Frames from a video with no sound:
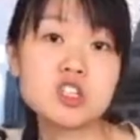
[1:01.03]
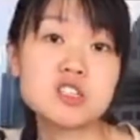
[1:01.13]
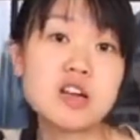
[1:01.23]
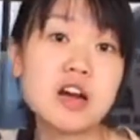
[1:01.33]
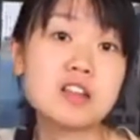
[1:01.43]

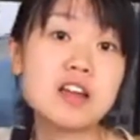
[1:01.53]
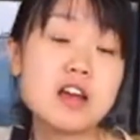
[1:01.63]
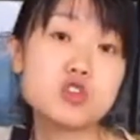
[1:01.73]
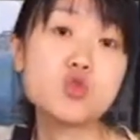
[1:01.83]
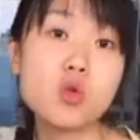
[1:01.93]
stack
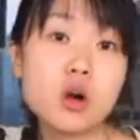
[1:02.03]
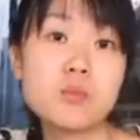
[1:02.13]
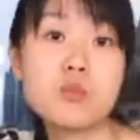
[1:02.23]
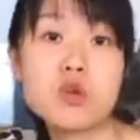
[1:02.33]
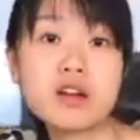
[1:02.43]
that your
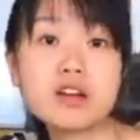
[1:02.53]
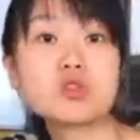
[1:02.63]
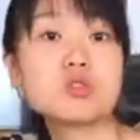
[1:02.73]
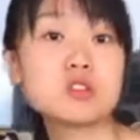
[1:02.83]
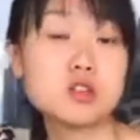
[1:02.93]
product
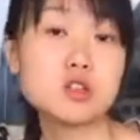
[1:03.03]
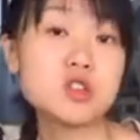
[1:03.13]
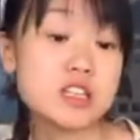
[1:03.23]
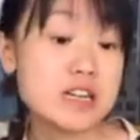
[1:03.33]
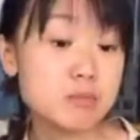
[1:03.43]
or
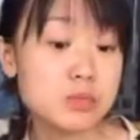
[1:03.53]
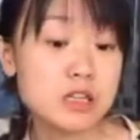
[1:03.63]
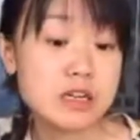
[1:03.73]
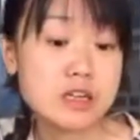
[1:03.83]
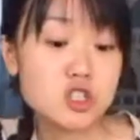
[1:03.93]
solution can
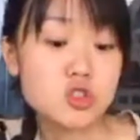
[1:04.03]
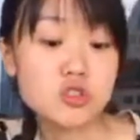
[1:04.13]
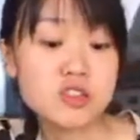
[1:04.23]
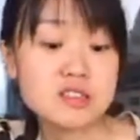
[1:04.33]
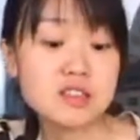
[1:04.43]
plug into,
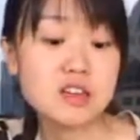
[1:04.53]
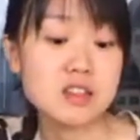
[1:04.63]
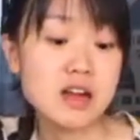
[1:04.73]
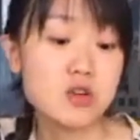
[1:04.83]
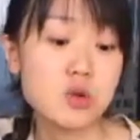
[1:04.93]
things like
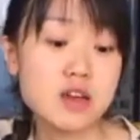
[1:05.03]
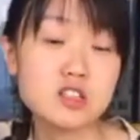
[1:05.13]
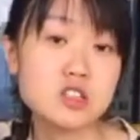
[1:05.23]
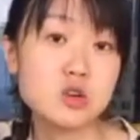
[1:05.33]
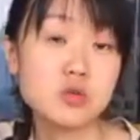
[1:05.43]
that, right?
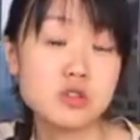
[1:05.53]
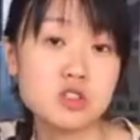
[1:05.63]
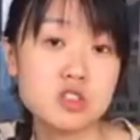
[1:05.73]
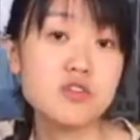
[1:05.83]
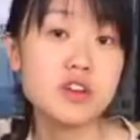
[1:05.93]
So there's
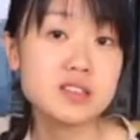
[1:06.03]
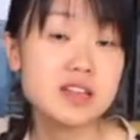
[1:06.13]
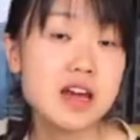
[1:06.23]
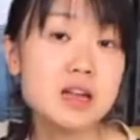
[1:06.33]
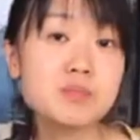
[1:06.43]
the fit
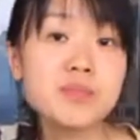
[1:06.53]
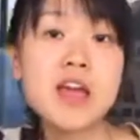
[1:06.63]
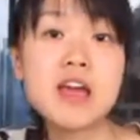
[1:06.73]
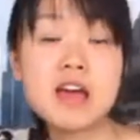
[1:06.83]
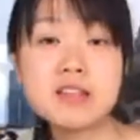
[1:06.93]
side,
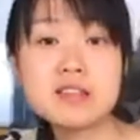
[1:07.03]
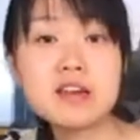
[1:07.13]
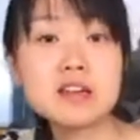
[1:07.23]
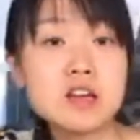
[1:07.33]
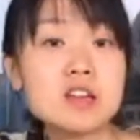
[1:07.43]
and
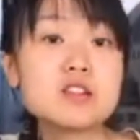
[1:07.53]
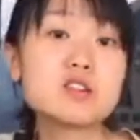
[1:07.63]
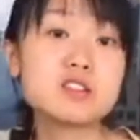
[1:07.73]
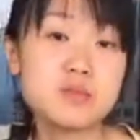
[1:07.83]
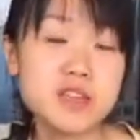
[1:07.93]
then
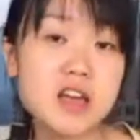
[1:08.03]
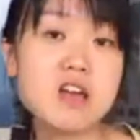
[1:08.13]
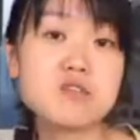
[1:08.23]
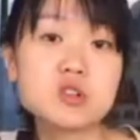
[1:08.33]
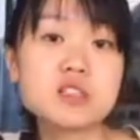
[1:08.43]
there's the
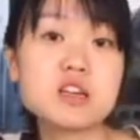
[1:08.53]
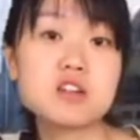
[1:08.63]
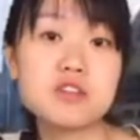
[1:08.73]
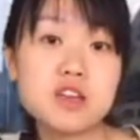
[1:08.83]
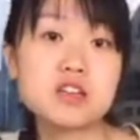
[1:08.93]
behavioral side
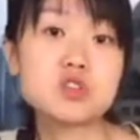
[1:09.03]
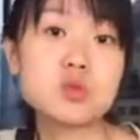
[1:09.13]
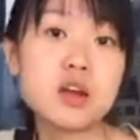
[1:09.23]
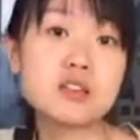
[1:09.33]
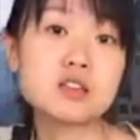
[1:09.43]
of things,
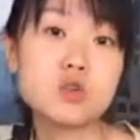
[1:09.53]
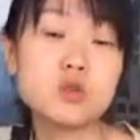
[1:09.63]
right?